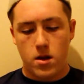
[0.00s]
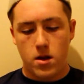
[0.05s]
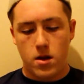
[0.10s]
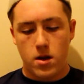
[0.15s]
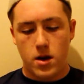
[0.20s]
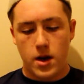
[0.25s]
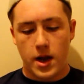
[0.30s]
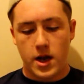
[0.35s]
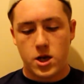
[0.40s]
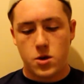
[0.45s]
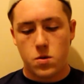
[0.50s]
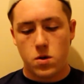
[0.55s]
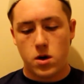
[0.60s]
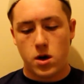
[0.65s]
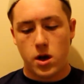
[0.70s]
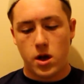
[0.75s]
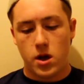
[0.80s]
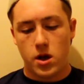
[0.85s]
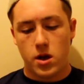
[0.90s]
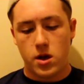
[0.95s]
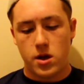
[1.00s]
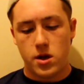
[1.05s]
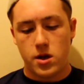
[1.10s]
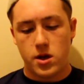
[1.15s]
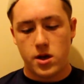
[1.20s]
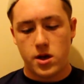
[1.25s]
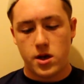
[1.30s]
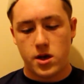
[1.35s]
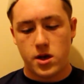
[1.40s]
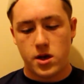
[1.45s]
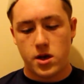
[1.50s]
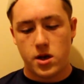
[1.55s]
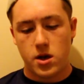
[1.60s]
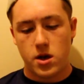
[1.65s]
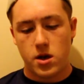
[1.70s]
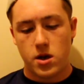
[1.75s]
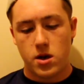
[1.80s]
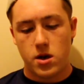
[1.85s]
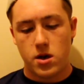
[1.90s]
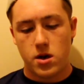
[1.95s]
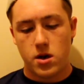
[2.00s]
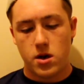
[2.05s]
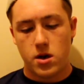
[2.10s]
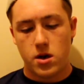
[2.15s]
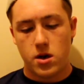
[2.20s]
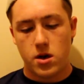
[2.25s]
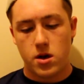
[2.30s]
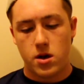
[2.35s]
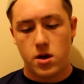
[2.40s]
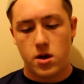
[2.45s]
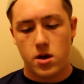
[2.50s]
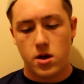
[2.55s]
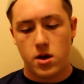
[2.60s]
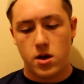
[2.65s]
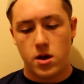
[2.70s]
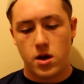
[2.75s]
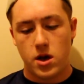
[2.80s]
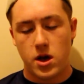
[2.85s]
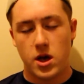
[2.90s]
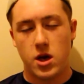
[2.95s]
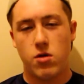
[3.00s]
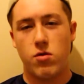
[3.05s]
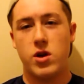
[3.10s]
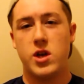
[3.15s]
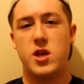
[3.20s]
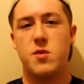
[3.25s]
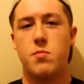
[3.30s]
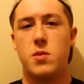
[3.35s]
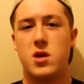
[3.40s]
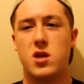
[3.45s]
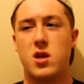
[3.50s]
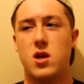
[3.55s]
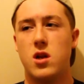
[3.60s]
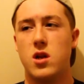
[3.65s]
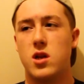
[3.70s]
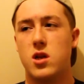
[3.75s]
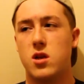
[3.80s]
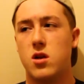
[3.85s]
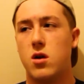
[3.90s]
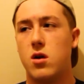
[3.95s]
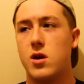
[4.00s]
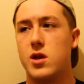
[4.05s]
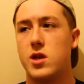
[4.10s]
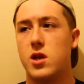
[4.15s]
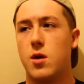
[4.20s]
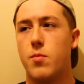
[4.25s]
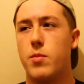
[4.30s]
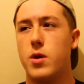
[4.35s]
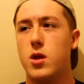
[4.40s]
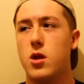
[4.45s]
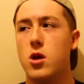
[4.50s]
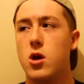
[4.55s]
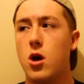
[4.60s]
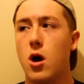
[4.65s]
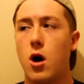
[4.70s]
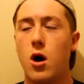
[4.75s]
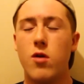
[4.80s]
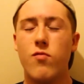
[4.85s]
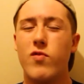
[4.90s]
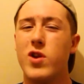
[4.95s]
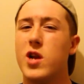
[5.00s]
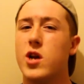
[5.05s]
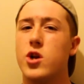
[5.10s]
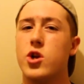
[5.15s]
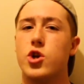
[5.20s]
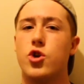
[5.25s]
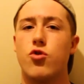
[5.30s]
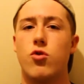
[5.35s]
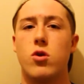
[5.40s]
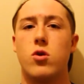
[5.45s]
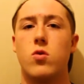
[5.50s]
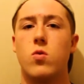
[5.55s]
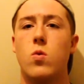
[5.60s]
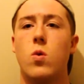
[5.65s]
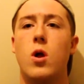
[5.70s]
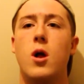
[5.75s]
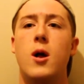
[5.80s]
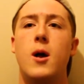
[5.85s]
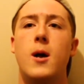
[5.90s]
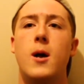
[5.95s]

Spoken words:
Next one is increased muscular size. I mean, you can't really control.